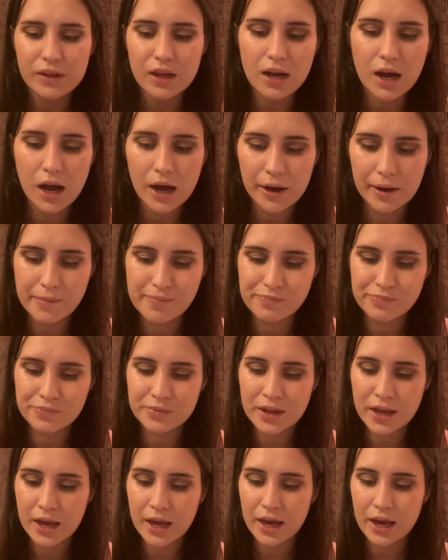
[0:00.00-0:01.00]
Um,
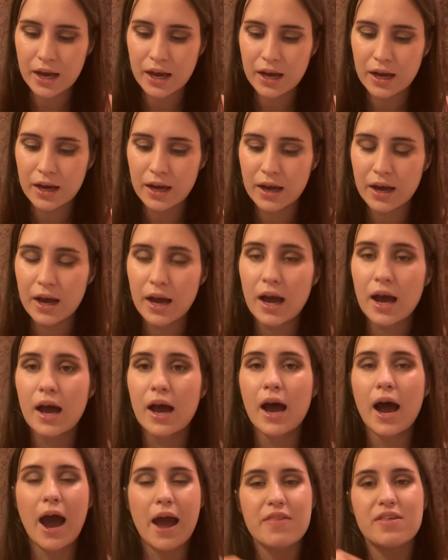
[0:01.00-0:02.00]

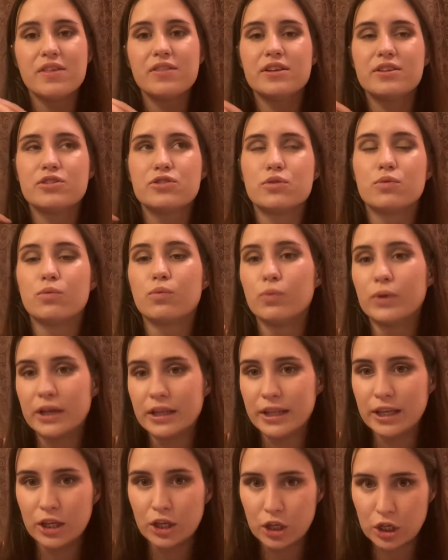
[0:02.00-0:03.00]
I think this is a
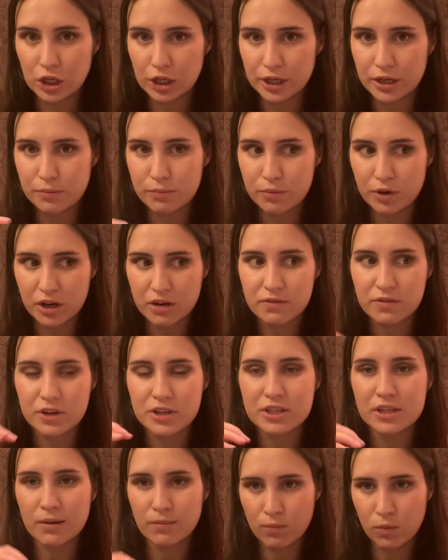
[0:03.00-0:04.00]
really good book for
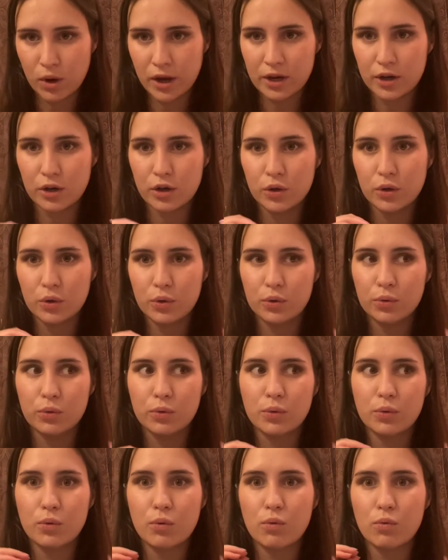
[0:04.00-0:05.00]
someone
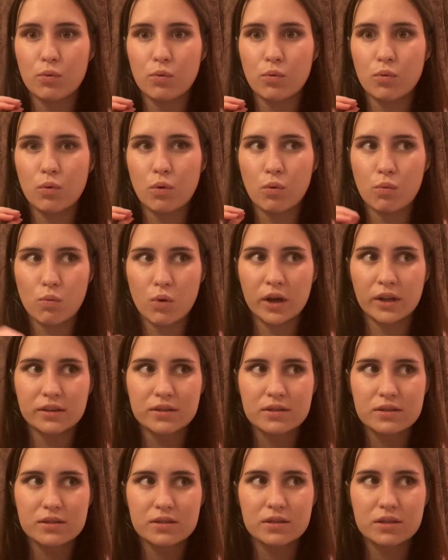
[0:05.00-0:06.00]
who
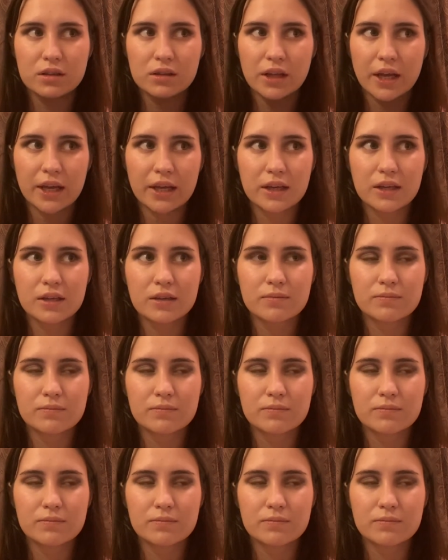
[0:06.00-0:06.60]
wants like